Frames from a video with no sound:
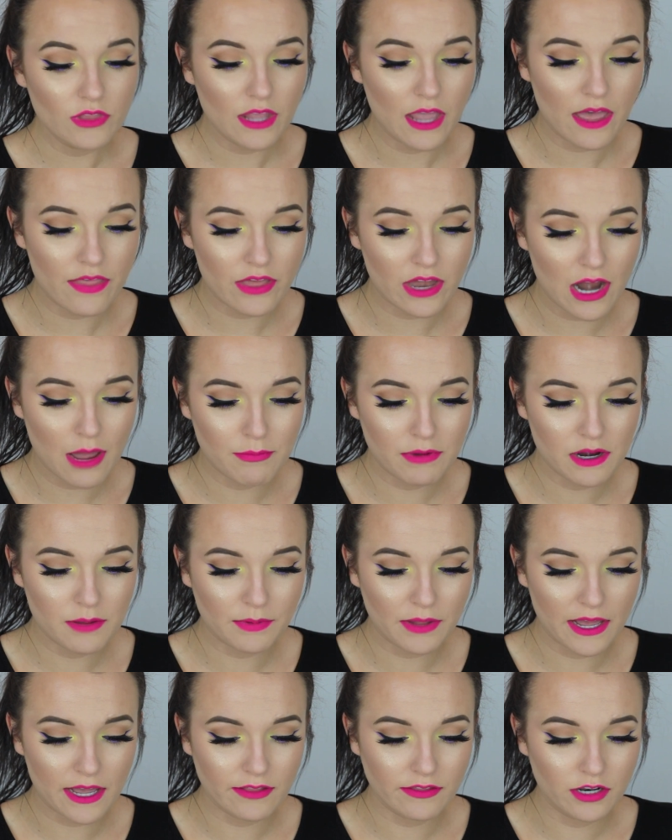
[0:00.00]
And then I'm gonna
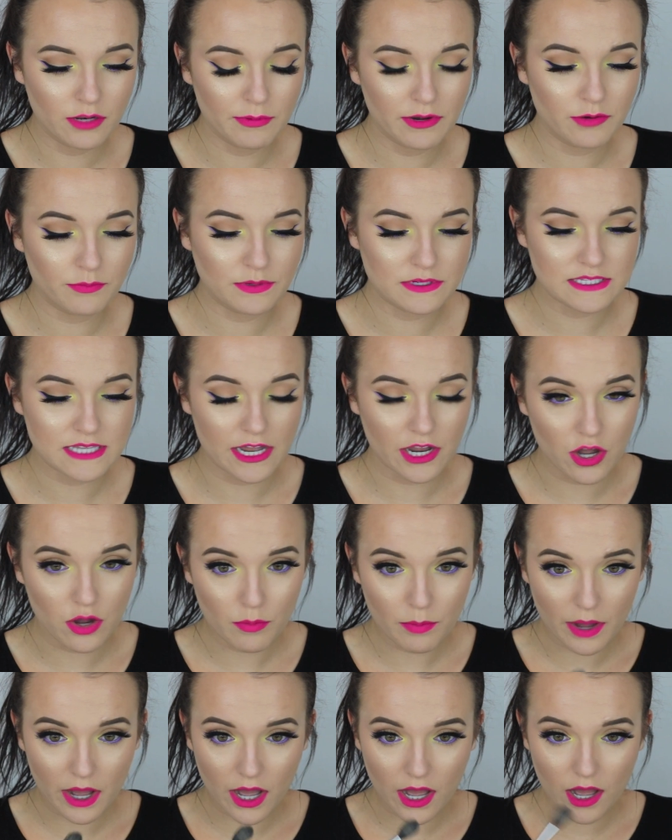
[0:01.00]
apply a little bit of
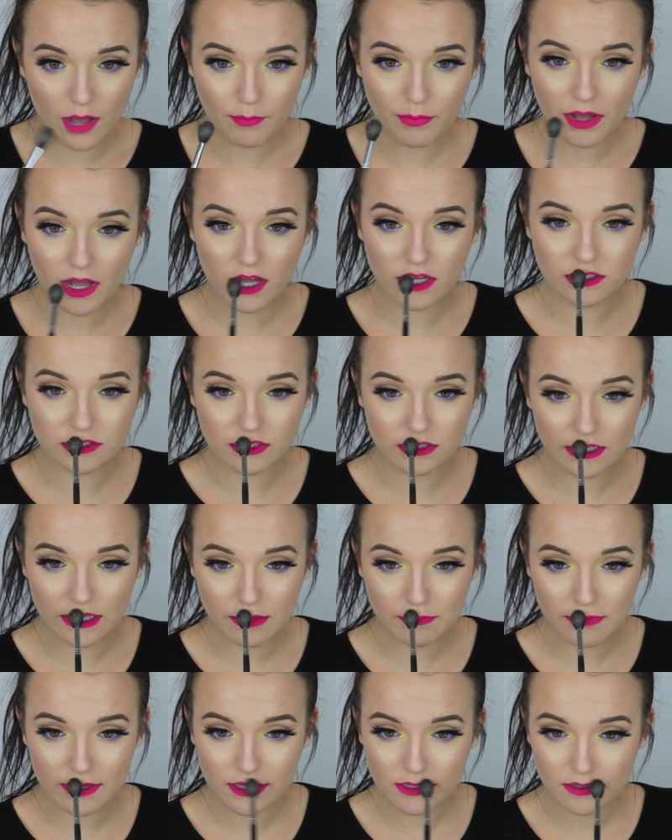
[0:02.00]
Prosecco Pop onto
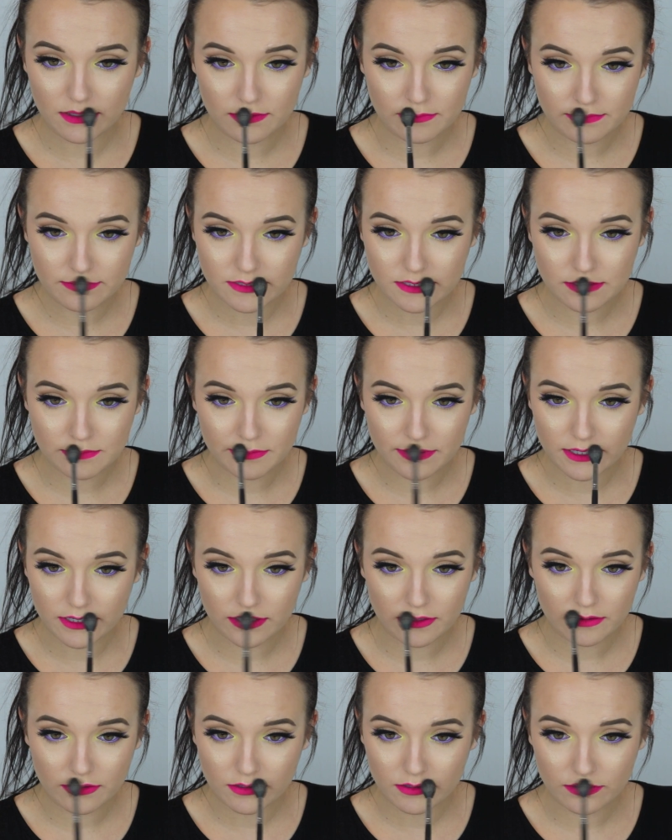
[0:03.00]
like my Cupid's
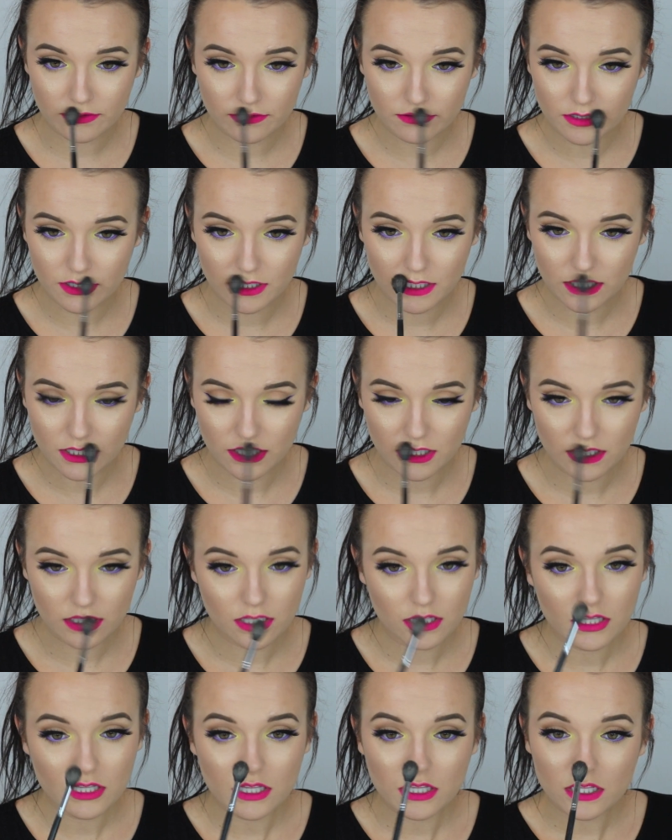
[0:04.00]
bow
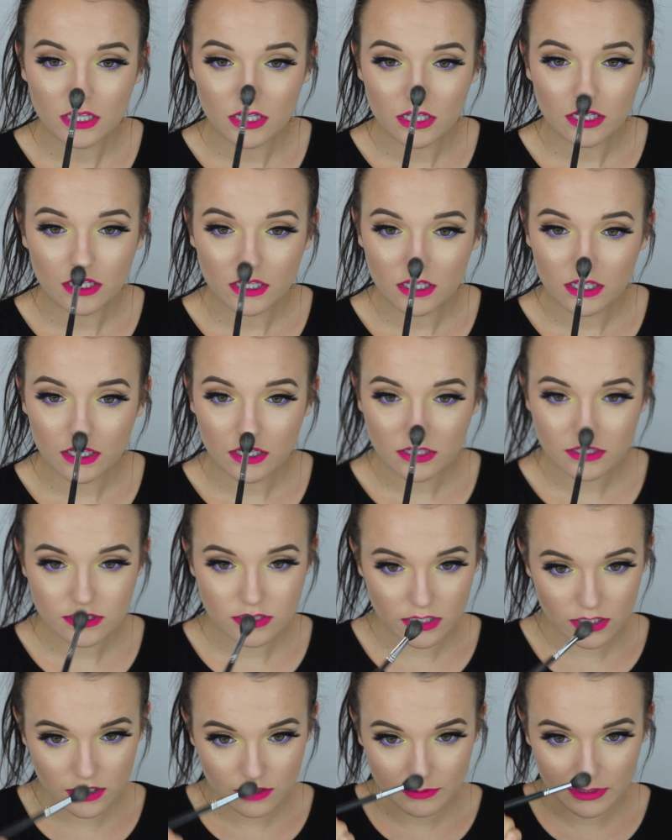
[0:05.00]
in the
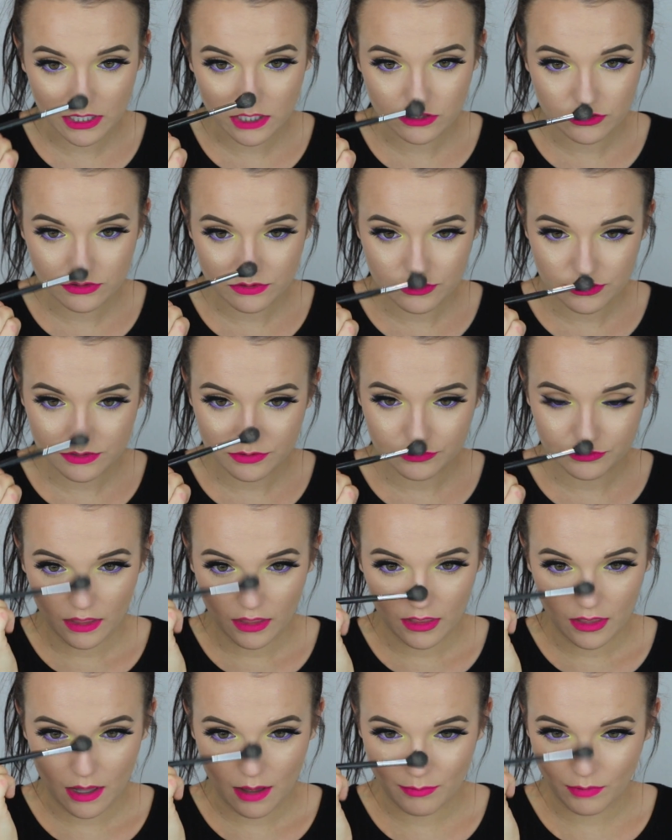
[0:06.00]
center of my nose.
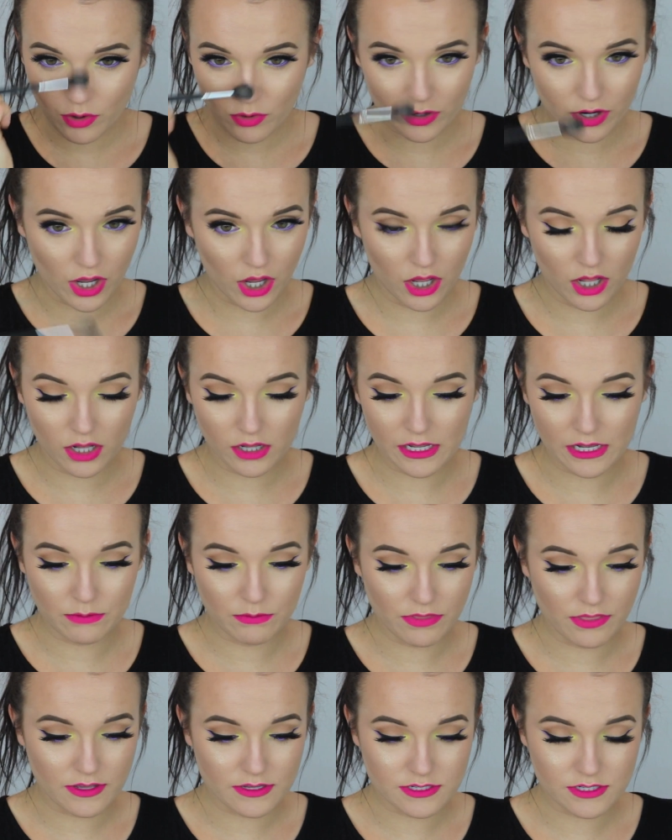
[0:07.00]
I'm going all in with
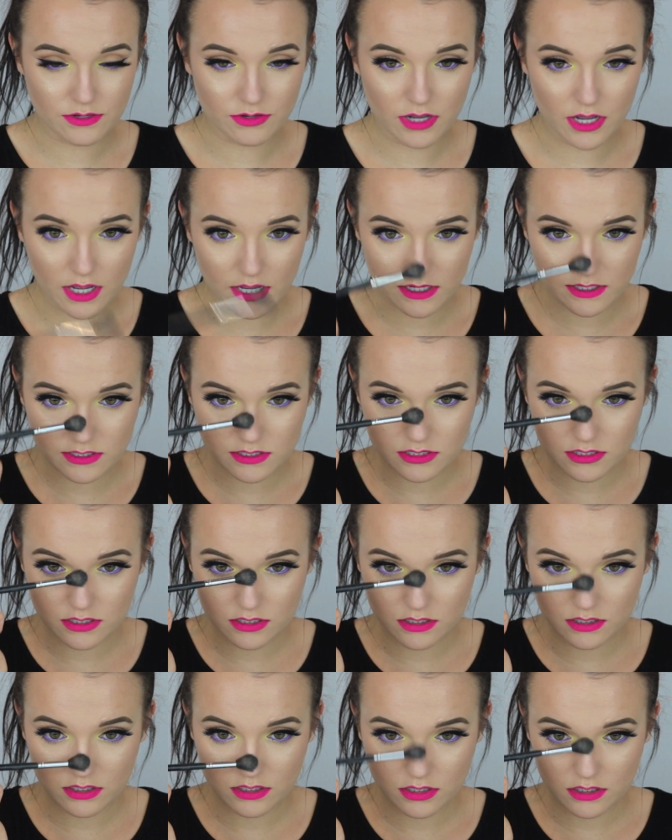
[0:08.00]
this, you guys.
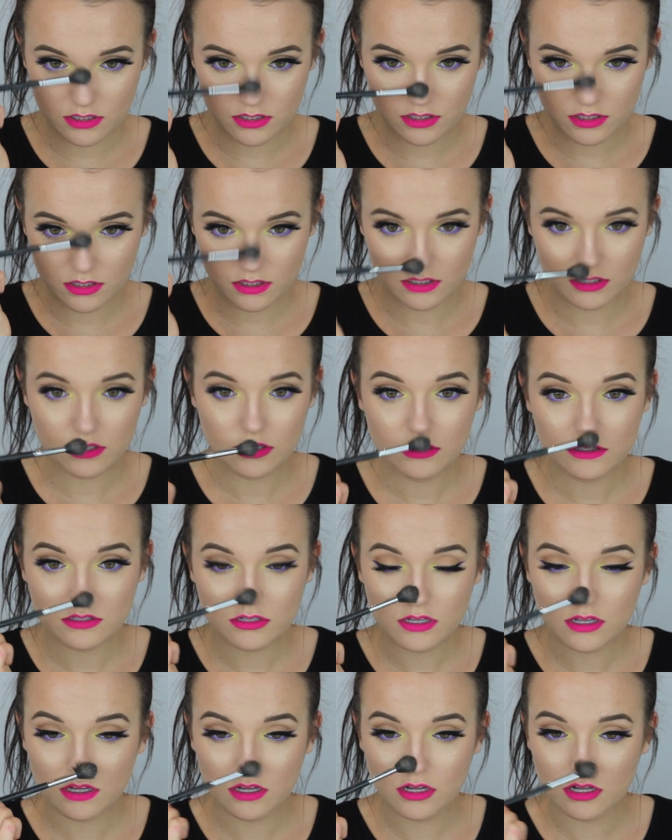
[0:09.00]

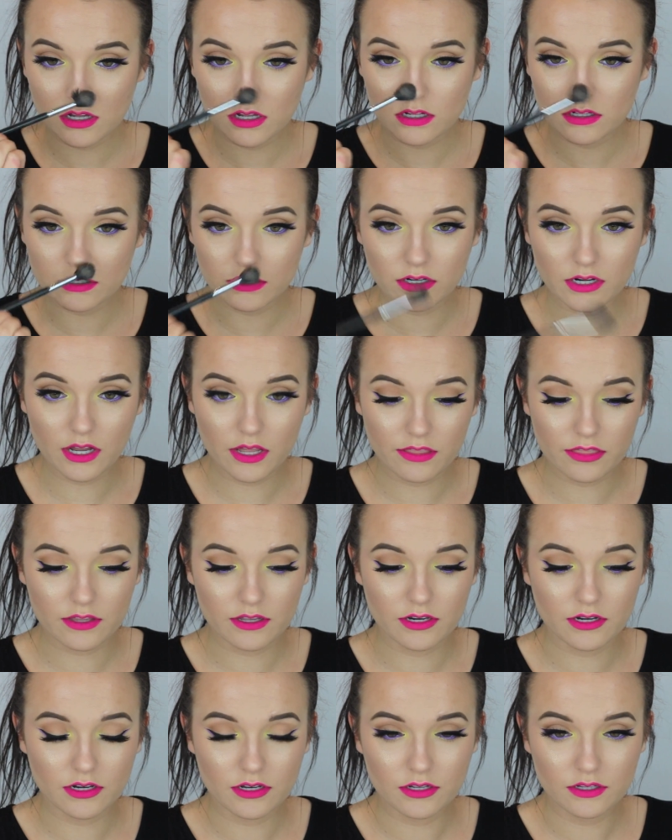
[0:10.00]
All or
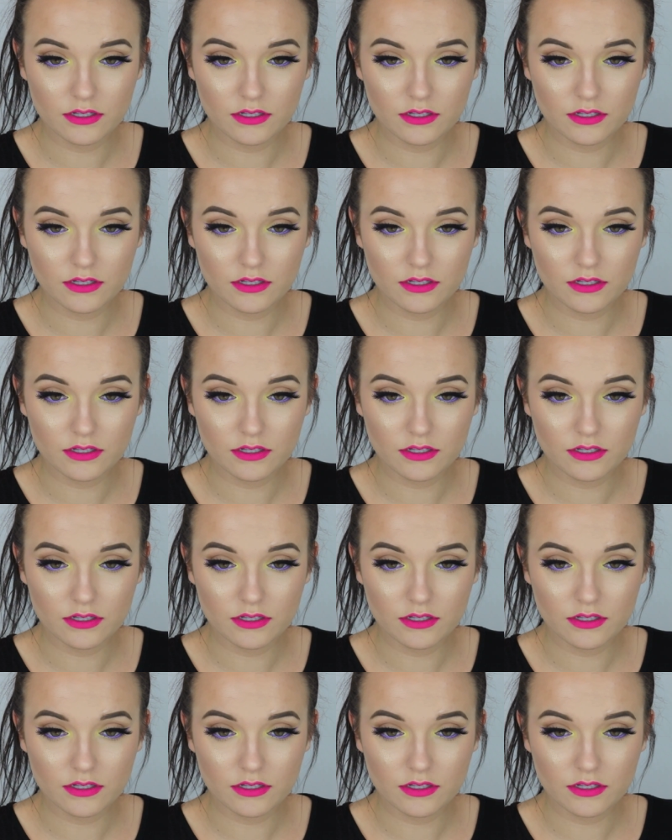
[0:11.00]
nothing.